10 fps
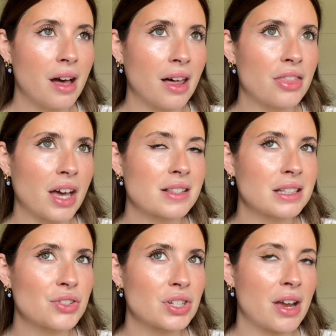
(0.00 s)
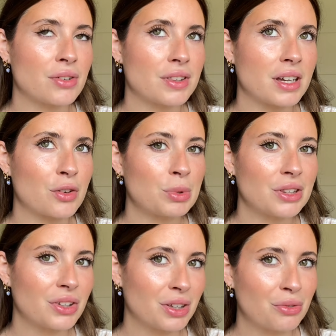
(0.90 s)
And that's literally everything I've been
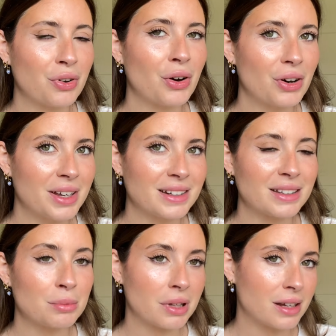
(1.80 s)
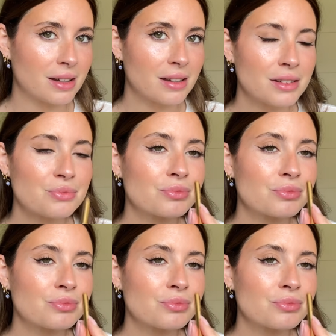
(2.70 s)
looking for in a lip liner.